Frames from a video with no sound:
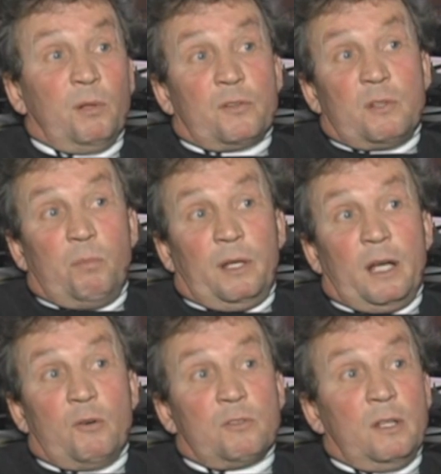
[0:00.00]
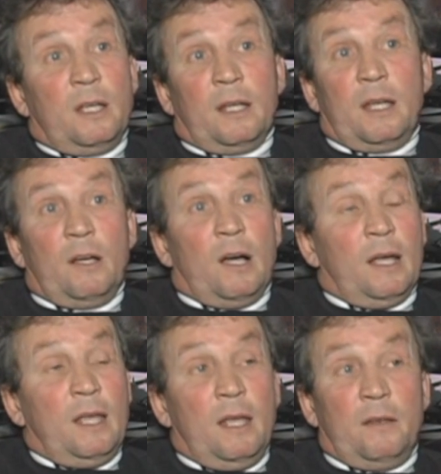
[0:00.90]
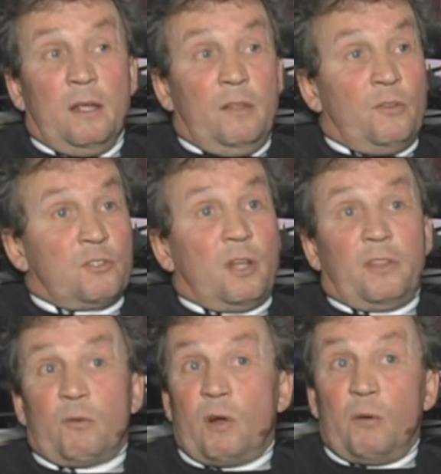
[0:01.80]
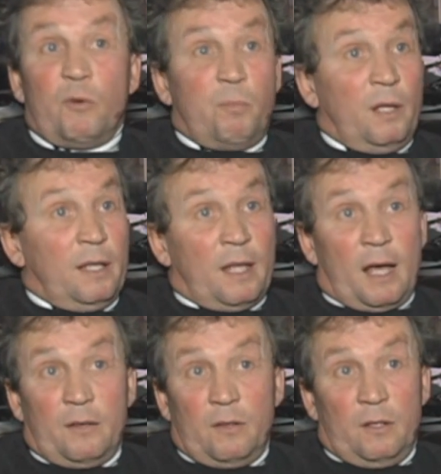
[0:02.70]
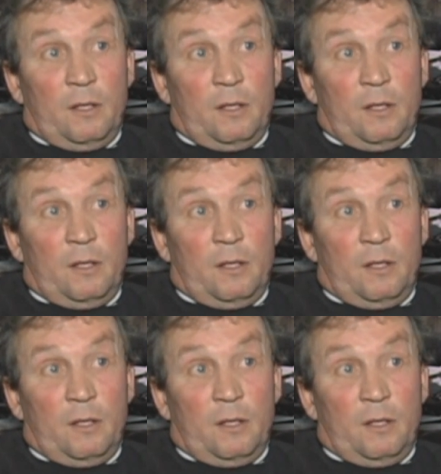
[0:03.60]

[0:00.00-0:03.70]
players that play house league and A hockey, and there's nothing wrong with playing that.